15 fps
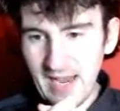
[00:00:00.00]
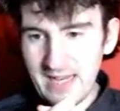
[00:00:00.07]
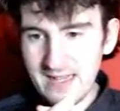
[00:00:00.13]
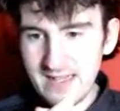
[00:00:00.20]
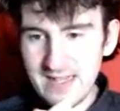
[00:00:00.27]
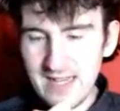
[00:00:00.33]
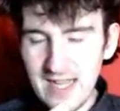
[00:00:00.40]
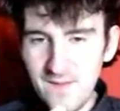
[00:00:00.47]
it
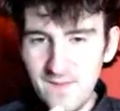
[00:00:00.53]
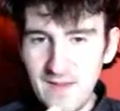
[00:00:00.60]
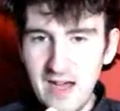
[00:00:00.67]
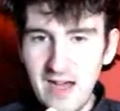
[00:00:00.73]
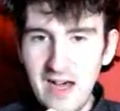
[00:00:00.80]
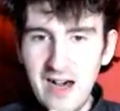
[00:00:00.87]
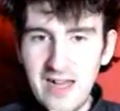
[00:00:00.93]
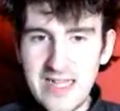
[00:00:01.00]
just kind of
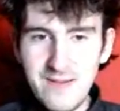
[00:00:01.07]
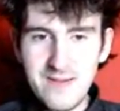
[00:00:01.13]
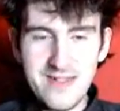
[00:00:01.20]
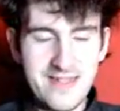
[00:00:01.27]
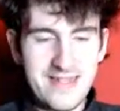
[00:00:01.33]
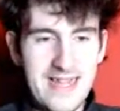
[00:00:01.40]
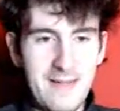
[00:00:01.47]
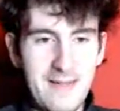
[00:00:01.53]
felt, oh, that was
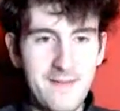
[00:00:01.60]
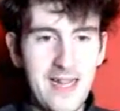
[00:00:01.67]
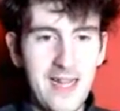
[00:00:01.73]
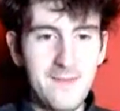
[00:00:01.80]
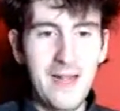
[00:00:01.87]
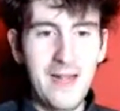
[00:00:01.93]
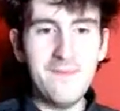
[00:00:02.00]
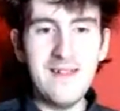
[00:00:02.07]
just there for a
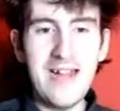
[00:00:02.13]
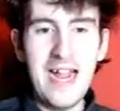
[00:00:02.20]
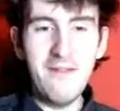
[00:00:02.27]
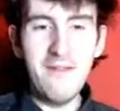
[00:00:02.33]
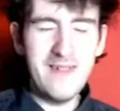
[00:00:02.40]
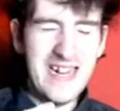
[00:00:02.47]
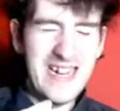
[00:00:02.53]
little bit of light